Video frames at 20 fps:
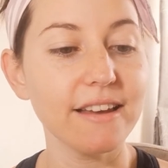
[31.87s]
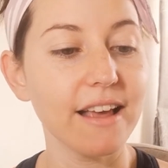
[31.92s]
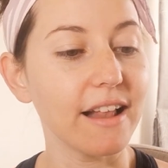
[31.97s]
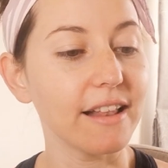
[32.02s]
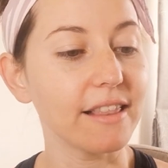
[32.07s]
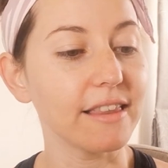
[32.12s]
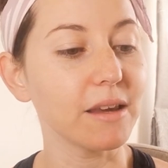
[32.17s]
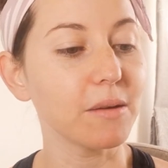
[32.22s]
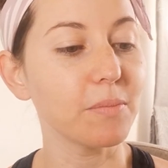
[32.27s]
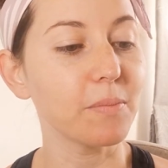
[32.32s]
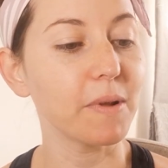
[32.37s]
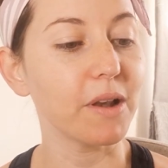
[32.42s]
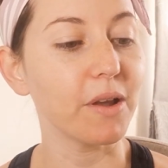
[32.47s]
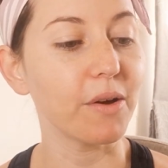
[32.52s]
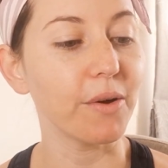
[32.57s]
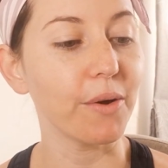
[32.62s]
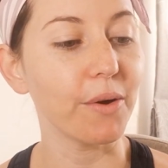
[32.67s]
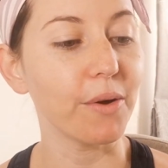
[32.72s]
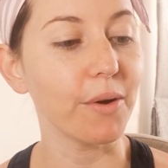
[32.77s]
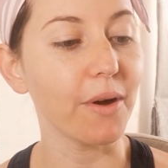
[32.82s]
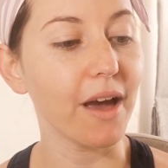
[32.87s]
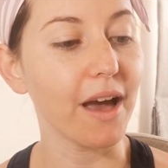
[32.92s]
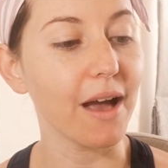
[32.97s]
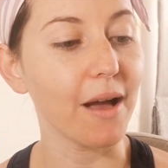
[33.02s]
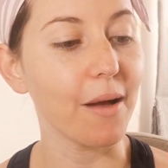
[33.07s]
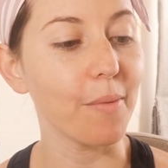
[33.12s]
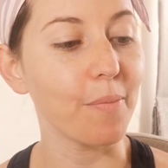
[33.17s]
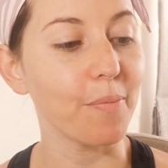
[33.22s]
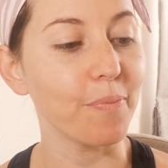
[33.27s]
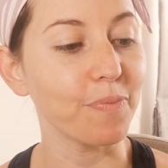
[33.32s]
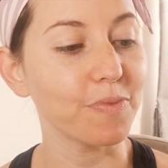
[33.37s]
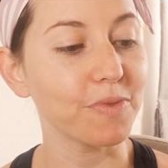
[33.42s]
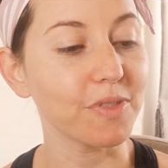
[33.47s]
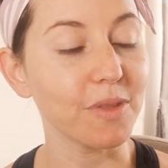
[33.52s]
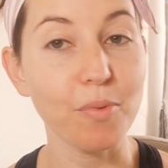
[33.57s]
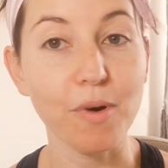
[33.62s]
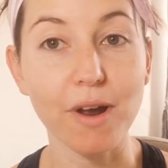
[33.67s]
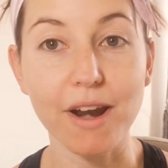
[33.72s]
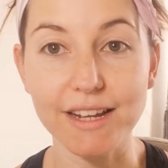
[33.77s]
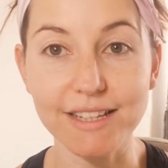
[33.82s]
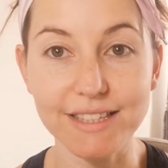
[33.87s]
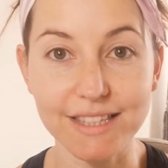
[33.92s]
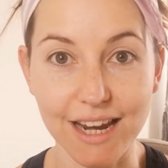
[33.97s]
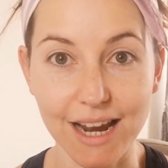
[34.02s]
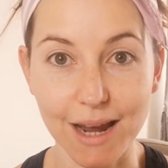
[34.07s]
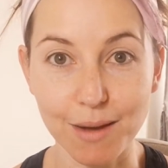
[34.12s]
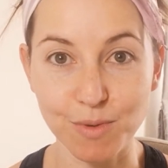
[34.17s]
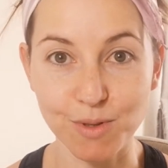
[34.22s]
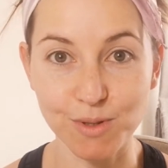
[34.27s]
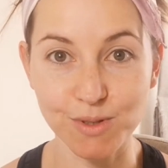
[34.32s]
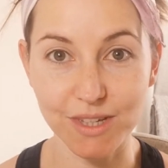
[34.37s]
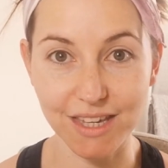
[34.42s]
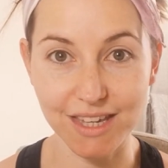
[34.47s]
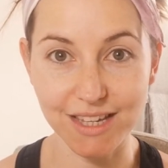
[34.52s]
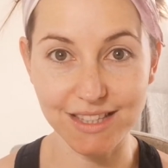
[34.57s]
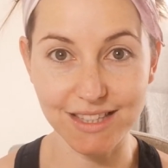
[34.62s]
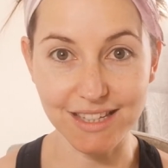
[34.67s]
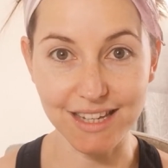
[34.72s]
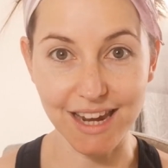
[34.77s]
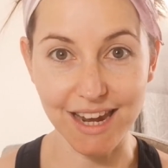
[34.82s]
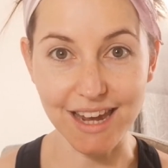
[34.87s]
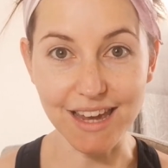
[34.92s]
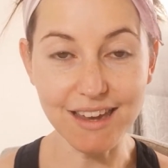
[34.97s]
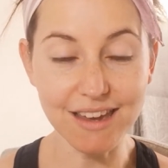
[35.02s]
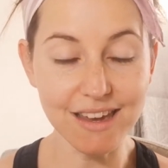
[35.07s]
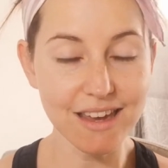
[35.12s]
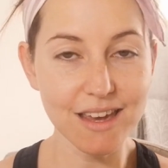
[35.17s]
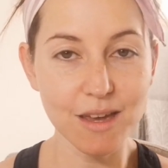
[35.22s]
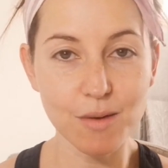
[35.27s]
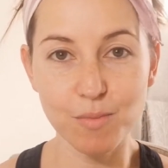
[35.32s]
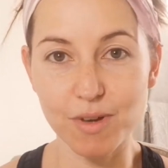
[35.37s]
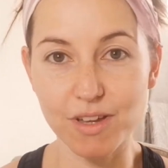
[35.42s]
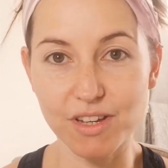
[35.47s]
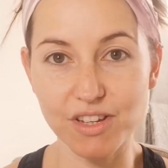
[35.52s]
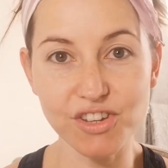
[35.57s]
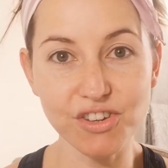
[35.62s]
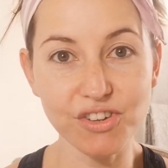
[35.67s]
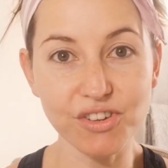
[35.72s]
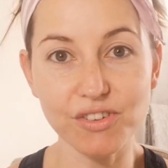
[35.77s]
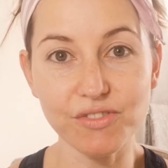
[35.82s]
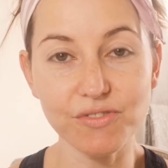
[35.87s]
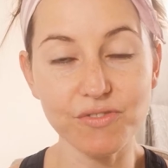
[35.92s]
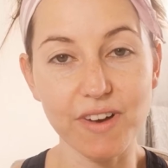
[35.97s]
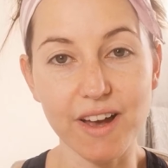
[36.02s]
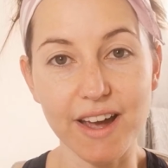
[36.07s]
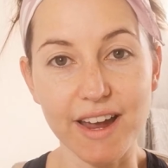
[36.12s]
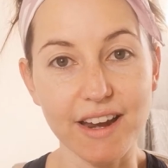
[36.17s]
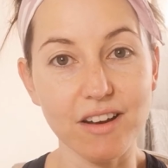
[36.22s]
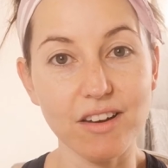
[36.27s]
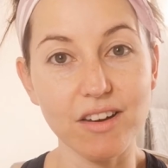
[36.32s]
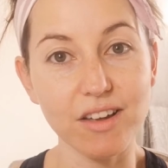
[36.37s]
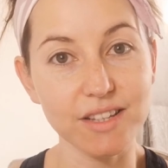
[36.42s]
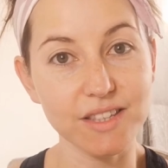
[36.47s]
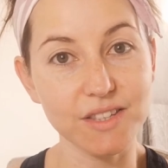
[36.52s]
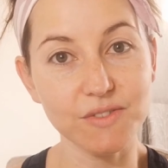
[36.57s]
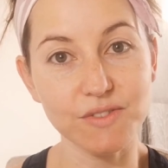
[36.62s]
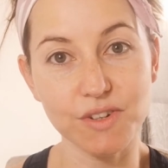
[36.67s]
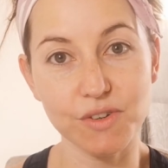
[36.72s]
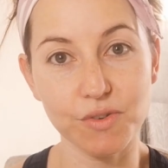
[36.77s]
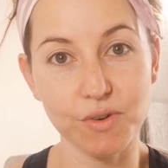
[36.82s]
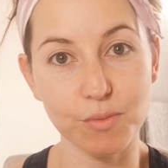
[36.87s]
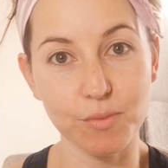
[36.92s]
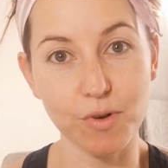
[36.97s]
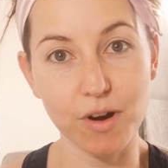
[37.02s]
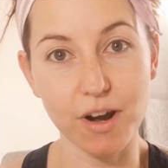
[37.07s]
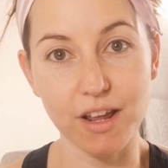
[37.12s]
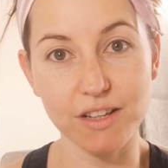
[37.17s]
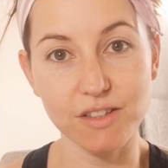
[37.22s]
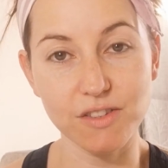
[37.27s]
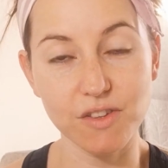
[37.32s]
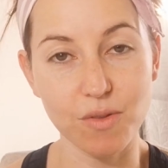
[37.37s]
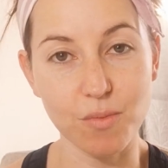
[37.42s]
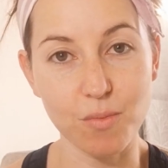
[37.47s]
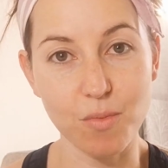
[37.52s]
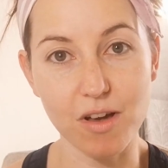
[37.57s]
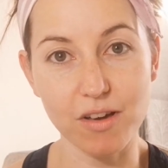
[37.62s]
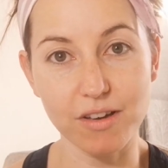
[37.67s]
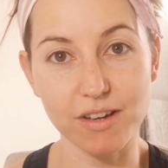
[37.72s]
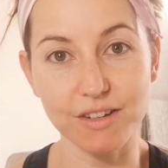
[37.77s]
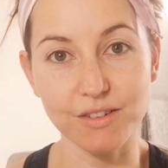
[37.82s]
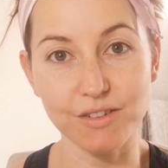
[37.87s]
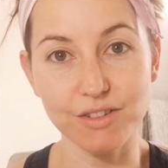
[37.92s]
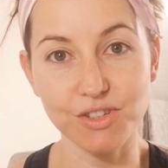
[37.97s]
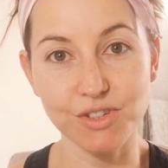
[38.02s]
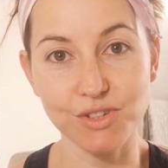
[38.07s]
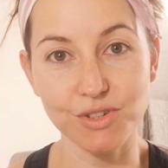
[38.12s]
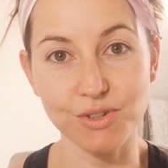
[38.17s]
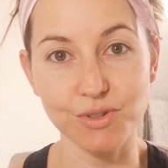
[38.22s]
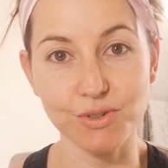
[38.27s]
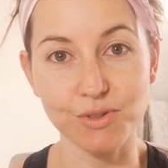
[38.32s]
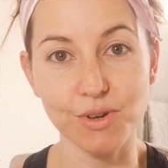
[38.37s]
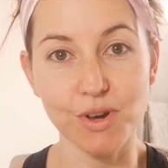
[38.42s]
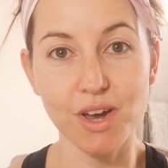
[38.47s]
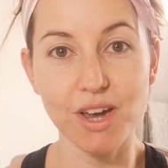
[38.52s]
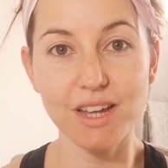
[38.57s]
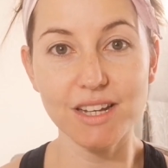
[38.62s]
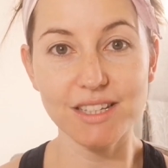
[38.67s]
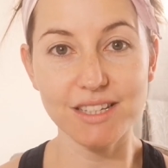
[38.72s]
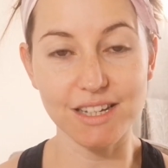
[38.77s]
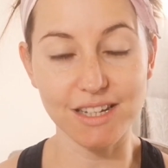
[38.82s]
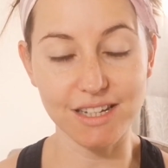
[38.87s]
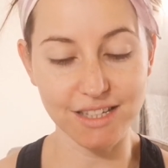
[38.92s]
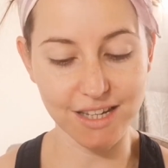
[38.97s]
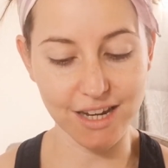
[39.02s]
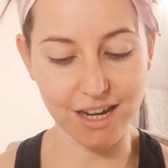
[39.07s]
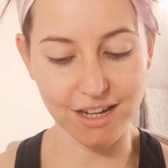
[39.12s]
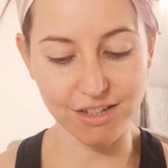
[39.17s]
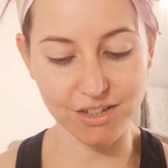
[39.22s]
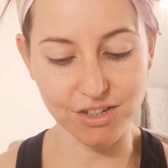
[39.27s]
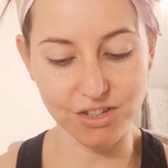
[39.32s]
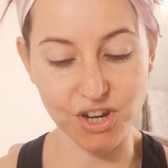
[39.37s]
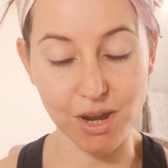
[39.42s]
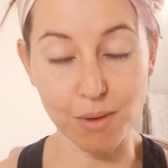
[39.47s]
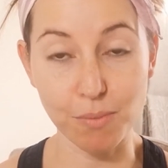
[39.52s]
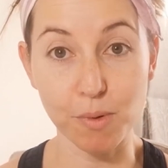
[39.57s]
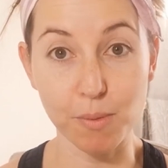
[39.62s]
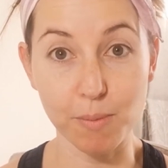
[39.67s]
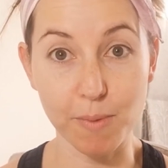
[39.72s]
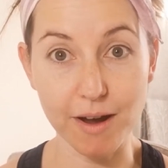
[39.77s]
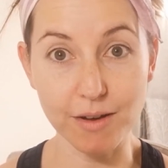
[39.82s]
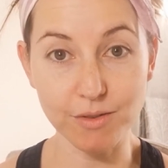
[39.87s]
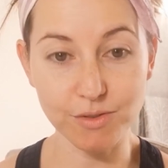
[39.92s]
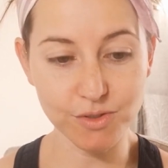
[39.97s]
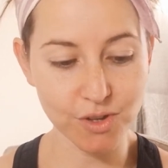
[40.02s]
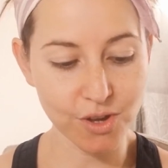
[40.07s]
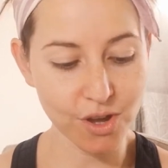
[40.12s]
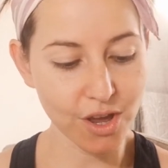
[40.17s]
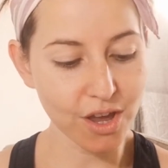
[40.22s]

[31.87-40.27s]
I'll link below the products that I'm using here today, but you could find lots of different products on the market to tint and shape your brows.